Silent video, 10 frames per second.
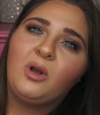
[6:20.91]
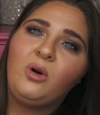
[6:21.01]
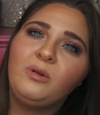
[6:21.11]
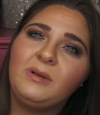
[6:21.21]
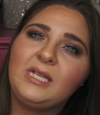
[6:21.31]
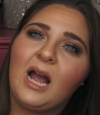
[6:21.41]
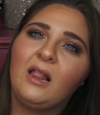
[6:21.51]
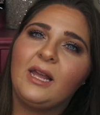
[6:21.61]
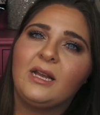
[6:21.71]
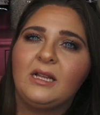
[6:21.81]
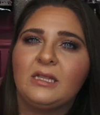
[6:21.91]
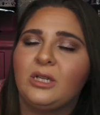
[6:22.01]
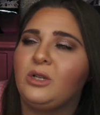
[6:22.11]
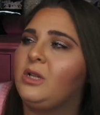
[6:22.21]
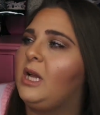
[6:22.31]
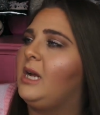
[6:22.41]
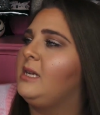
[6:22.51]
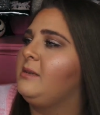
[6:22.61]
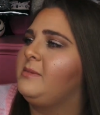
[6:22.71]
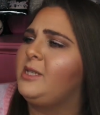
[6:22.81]
gold metallic
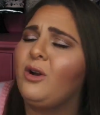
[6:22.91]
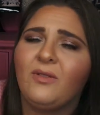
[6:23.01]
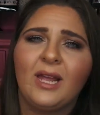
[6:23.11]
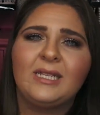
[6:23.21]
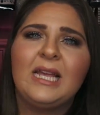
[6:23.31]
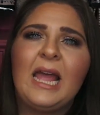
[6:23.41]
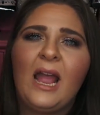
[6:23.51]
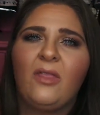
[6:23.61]
little snowflakes,